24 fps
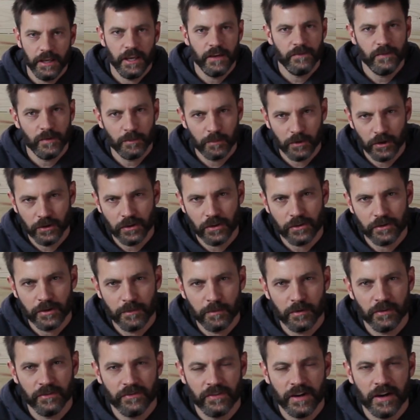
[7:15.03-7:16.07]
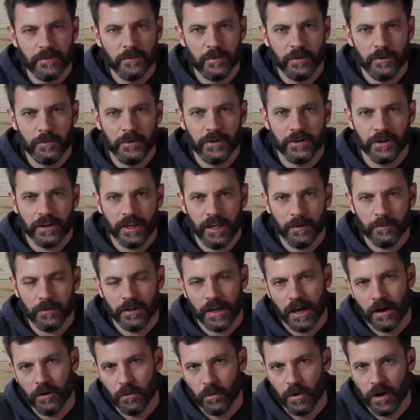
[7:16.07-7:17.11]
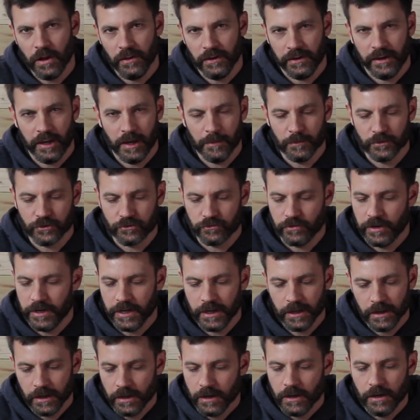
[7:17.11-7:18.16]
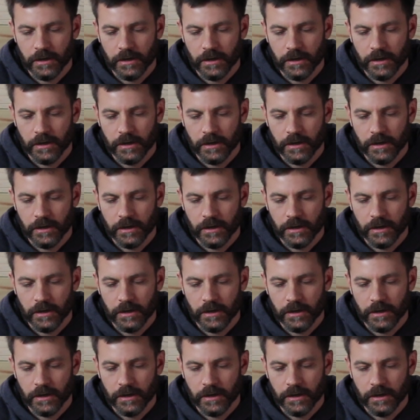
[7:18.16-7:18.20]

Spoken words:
If you pull the 3.5mm cable out while the camera's running,